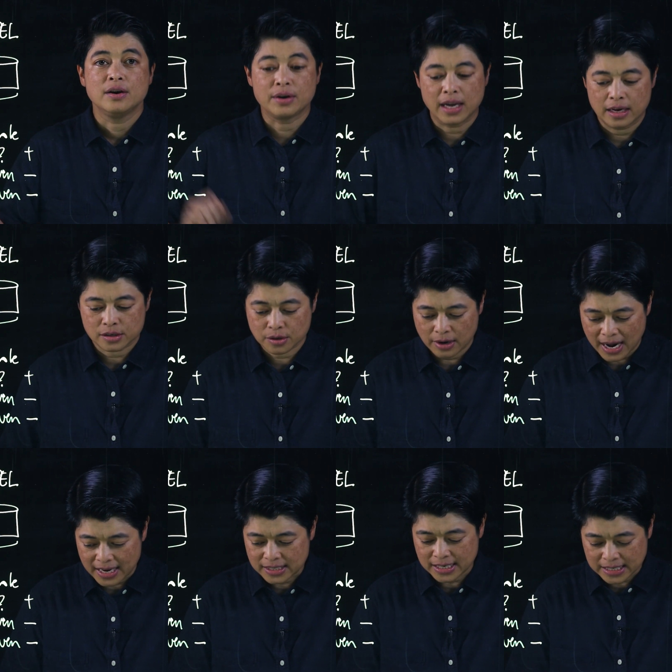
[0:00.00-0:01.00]
Okay, so
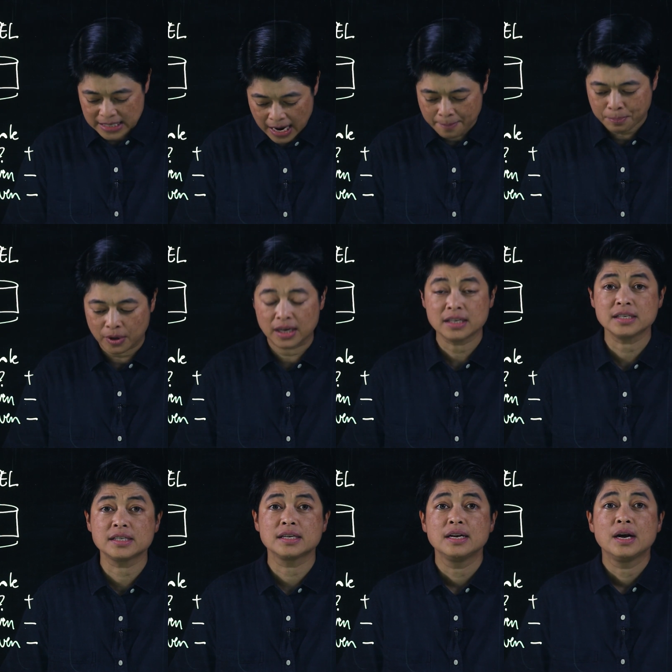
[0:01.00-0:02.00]
as
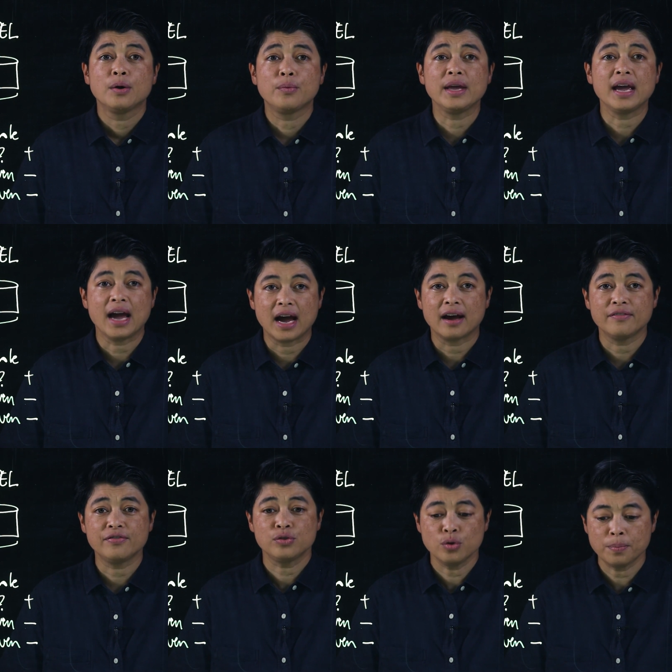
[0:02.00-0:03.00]
examples, we
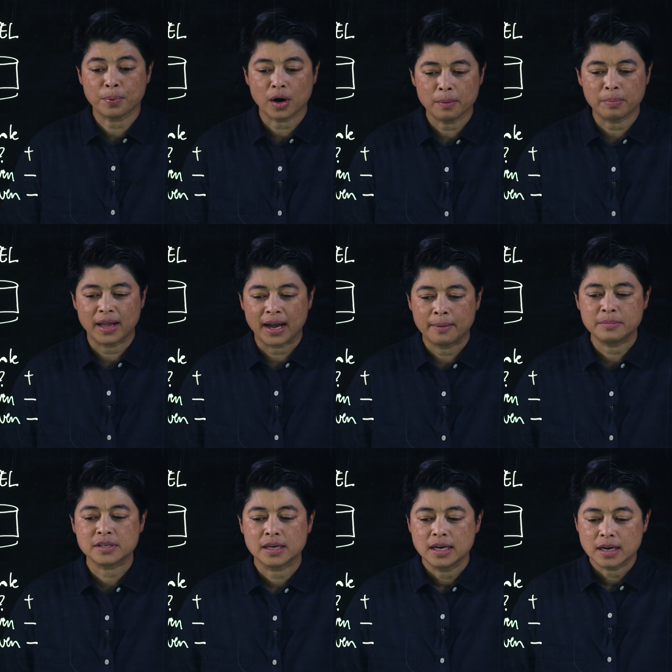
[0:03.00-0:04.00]
have two
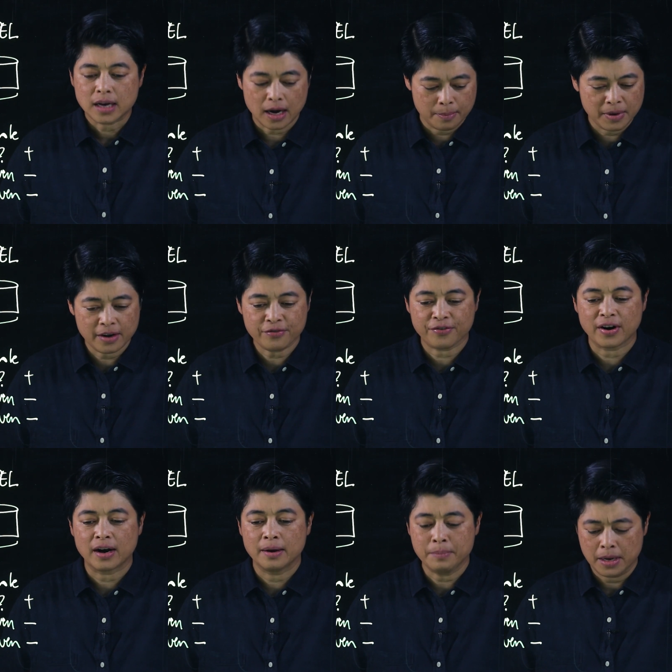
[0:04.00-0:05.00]
problems coming
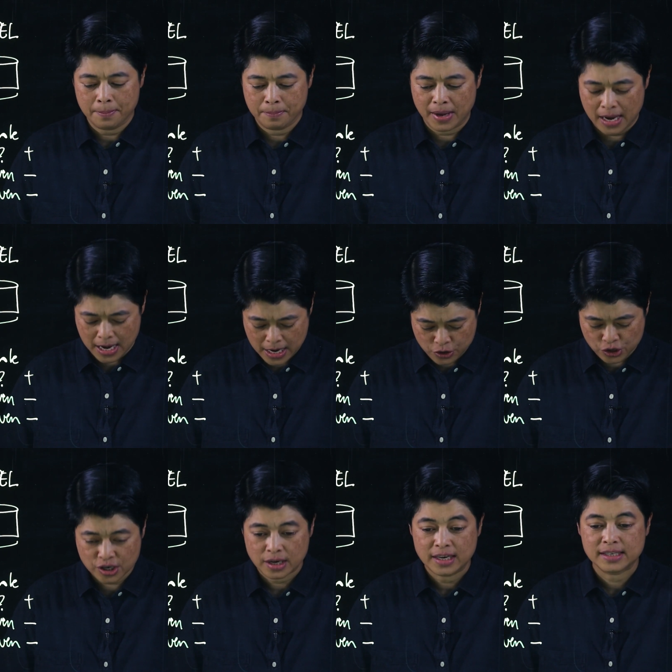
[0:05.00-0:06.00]
from
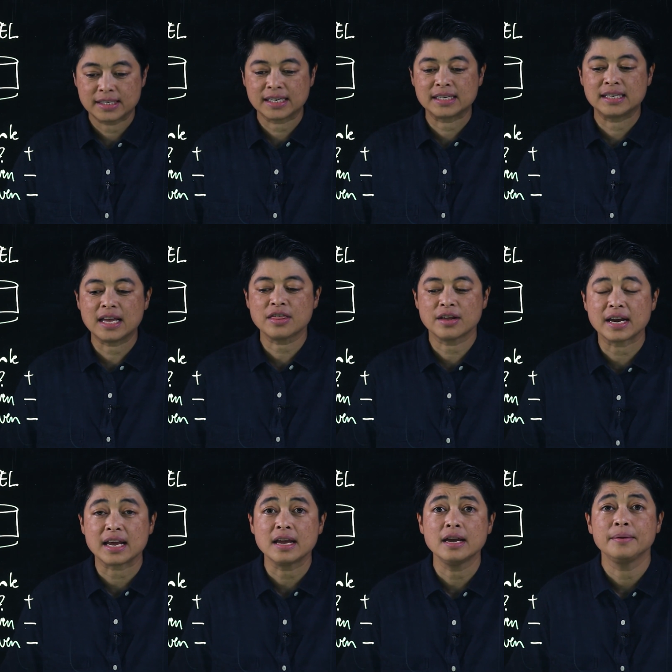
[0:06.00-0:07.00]
page
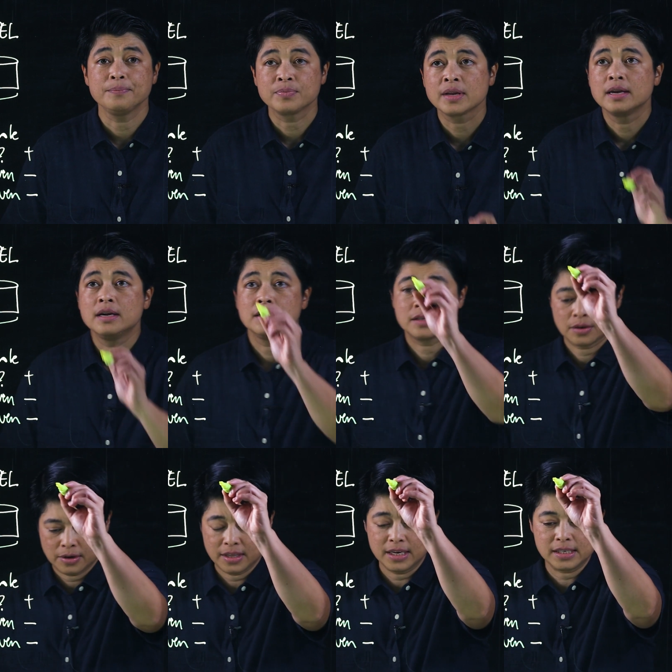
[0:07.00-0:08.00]
63
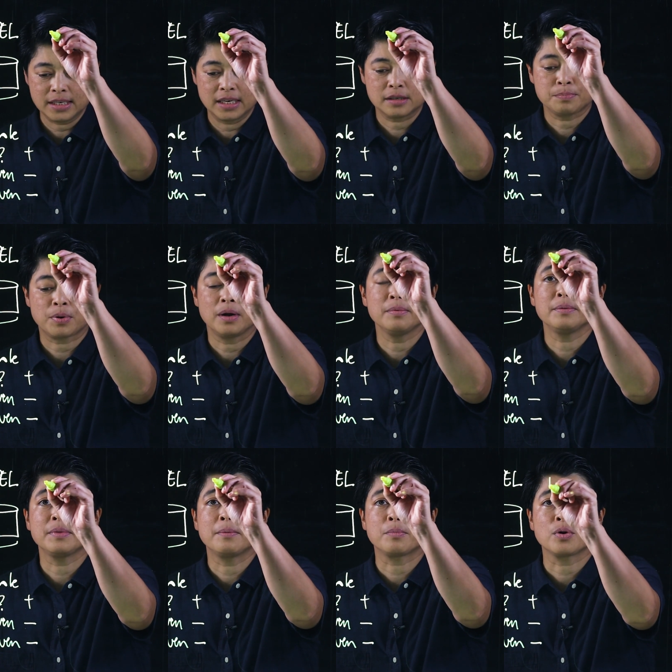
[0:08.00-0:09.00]
so this is
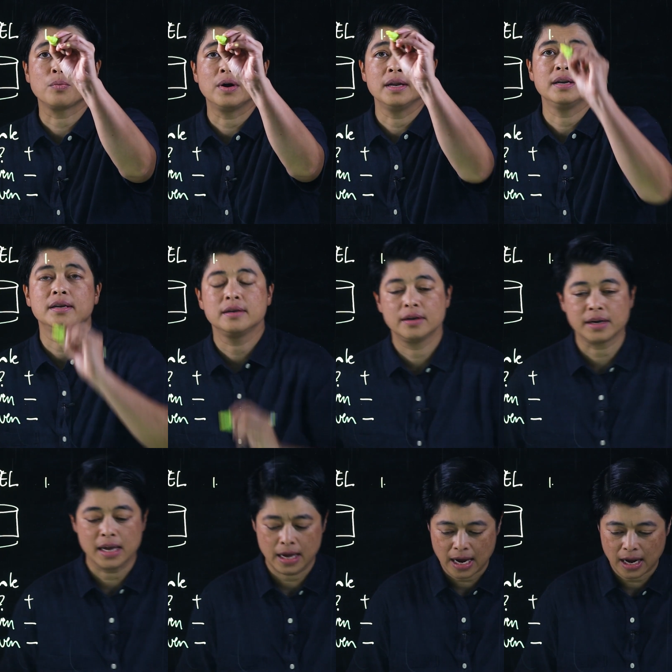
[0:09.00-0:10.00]
problem number one.
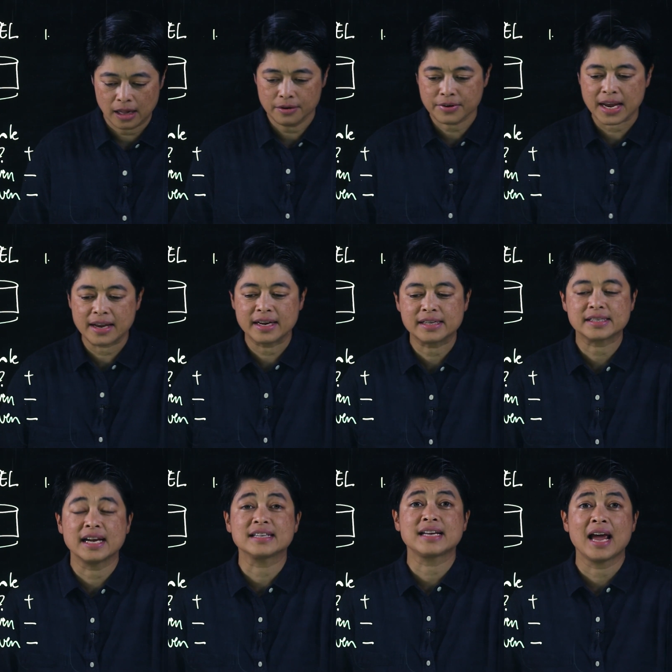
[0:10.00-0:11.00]
Okay, I'll read. It
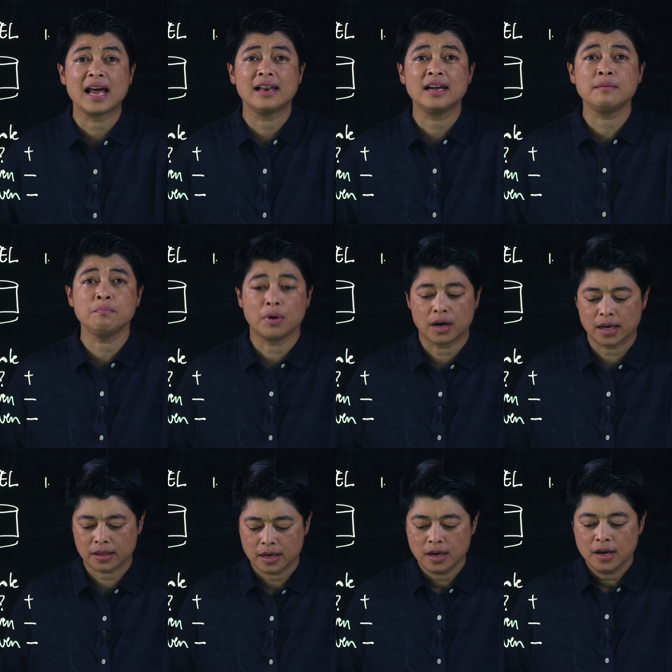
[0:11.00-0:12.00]
says, Helen
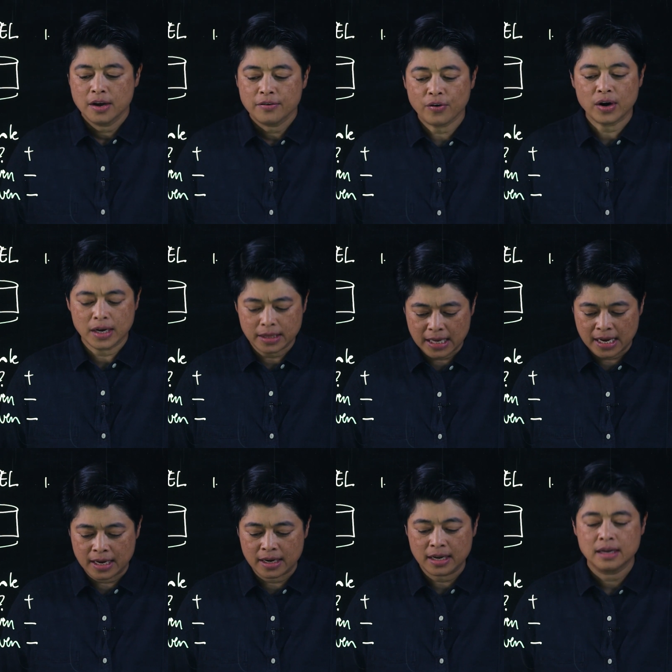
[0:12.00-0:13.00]
bought
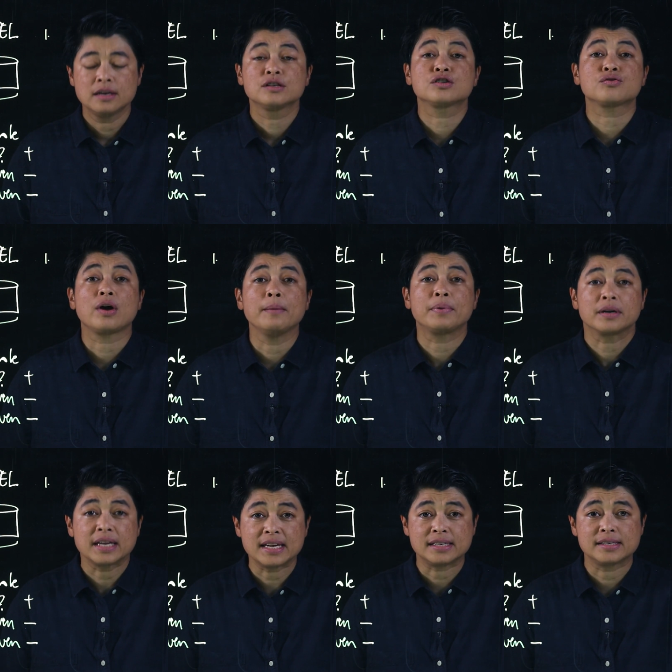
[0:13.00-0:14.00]
14
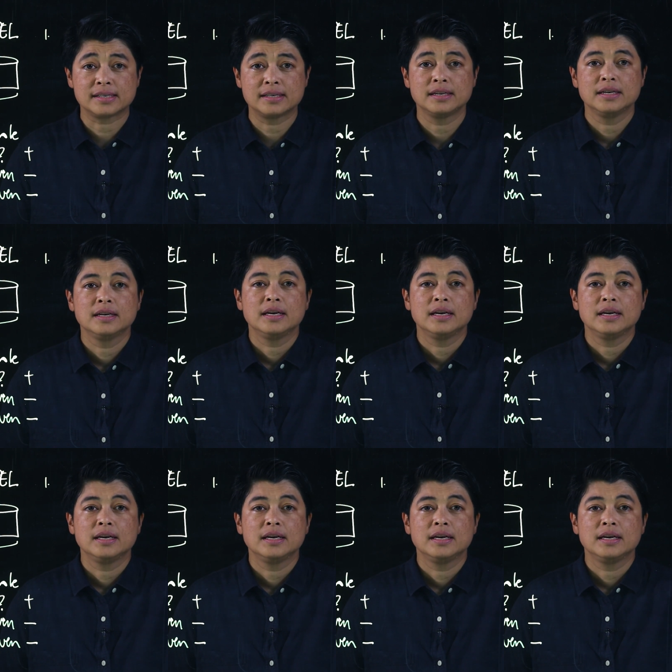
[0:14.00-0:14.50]
strawberries